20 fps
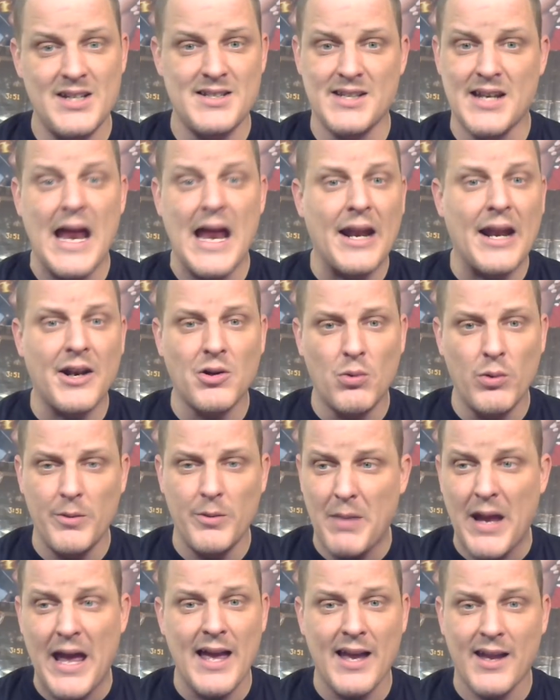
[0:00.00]
He's an
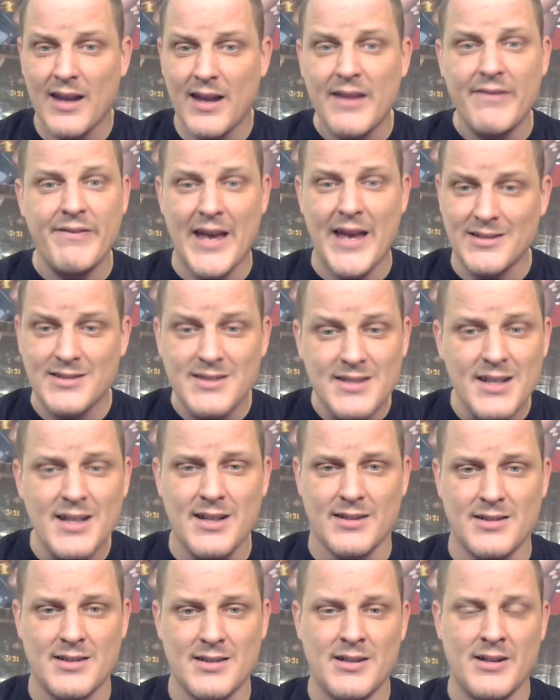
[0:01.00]
adequate back, and that's
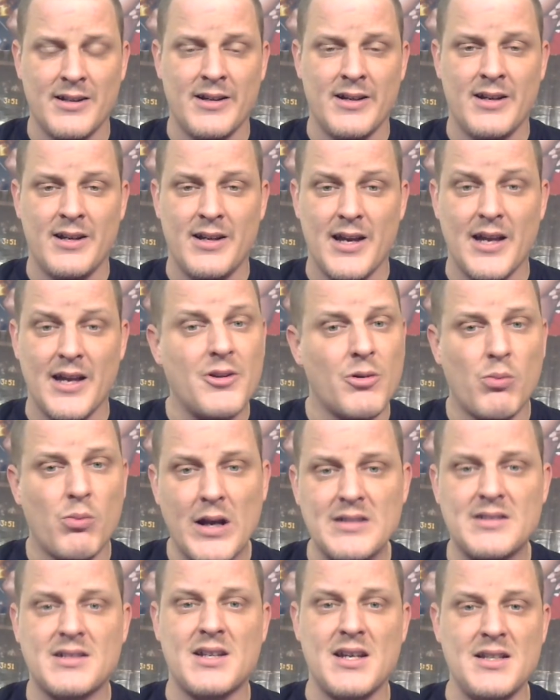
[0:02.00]
it. And the
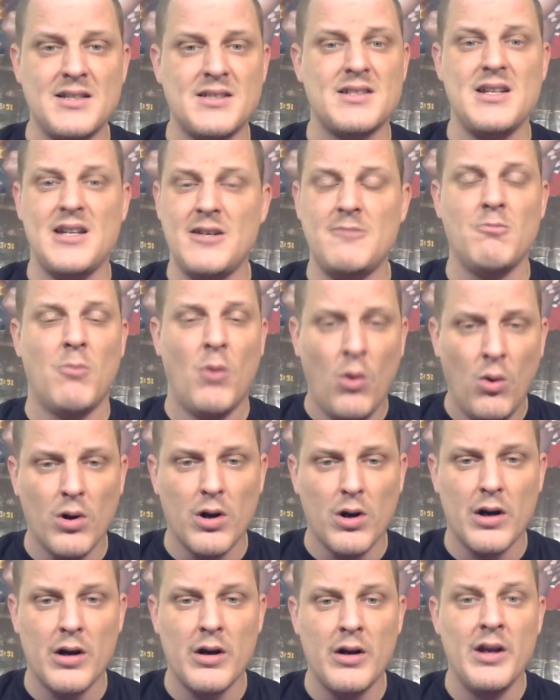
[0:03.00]
Redskins need
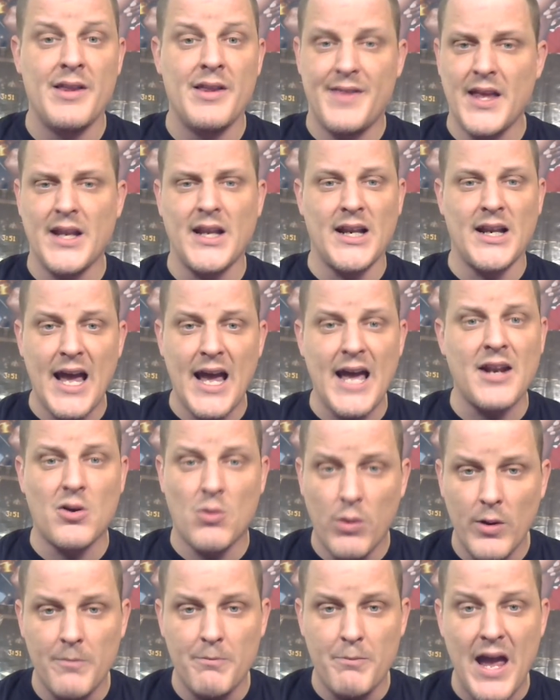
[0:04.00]
more than an
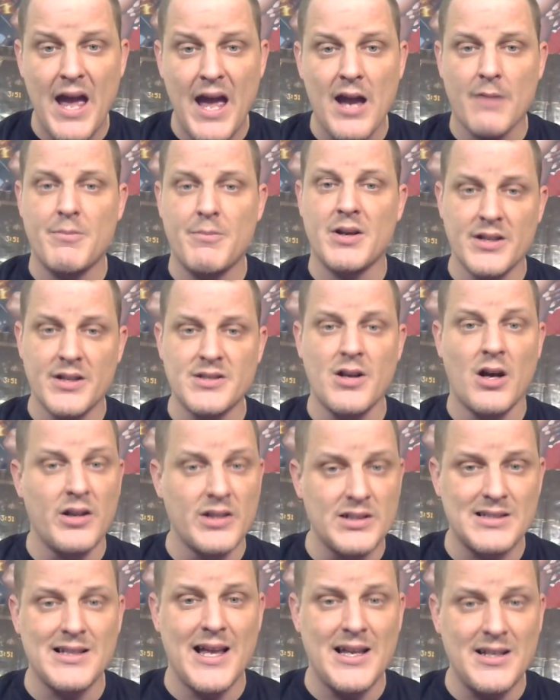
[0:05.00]
adequate back, because
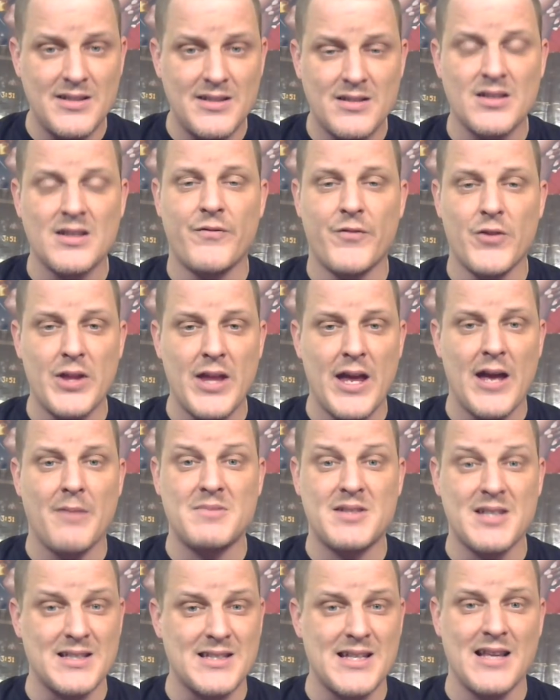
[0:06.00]
all it's led to for
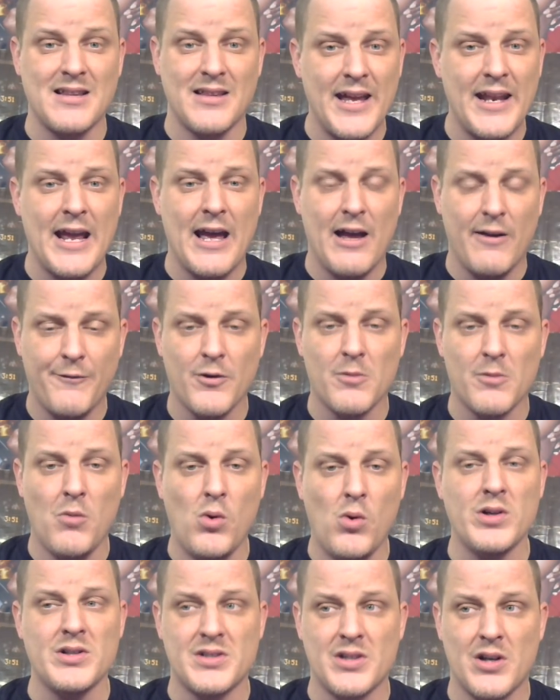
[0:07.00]
them since they let Alfred
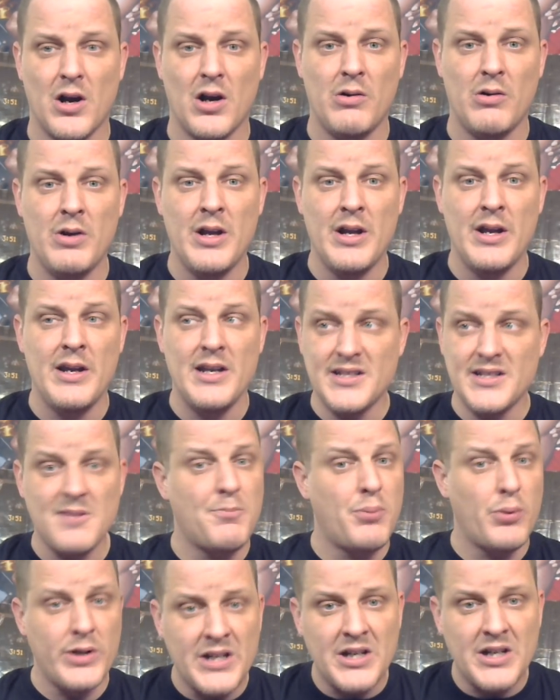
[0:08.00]
Morris go is
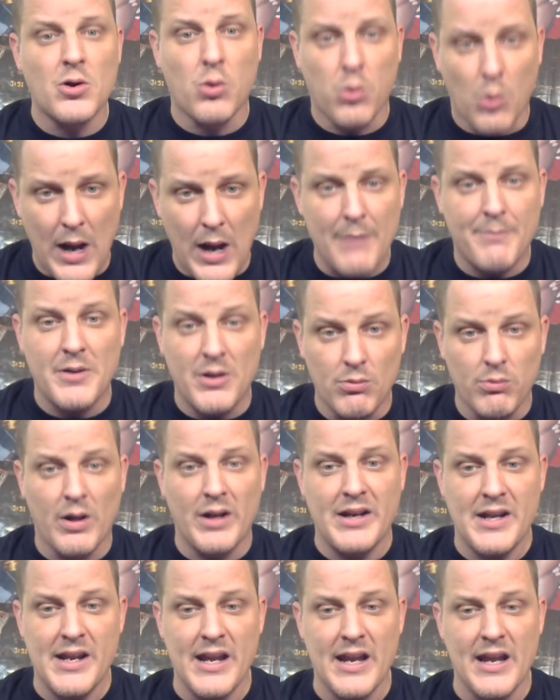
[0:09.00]
a pretty crappy
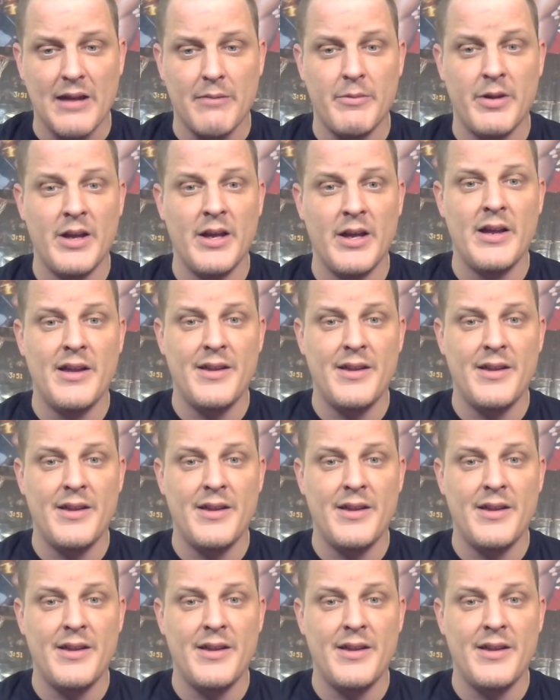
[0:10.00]
running game.